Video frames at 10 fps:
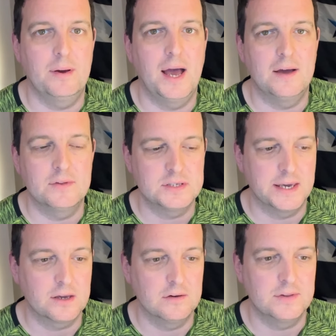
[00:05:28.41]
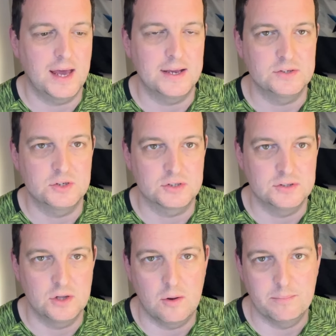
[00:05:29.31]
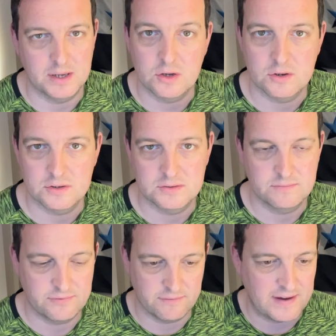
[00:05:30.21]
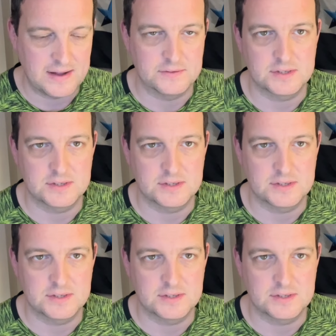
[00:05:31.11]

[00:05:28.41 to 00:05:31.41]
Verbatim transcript: part of the takeover that has just not been good for fans,